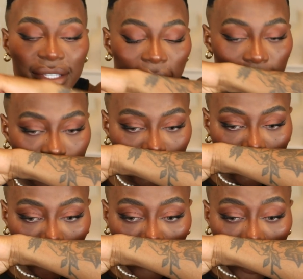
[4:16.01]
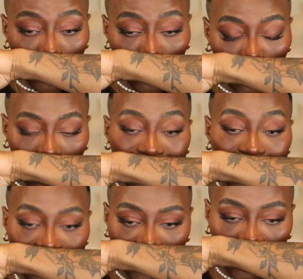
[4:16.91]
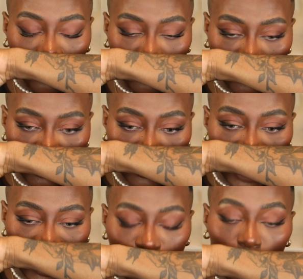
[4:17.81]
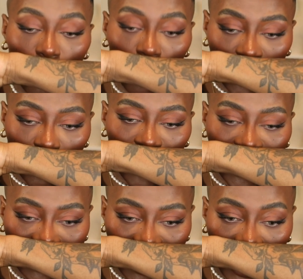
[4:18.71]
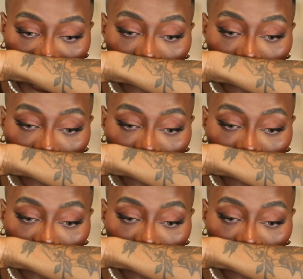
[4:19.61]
Like, the more it warms up my skin,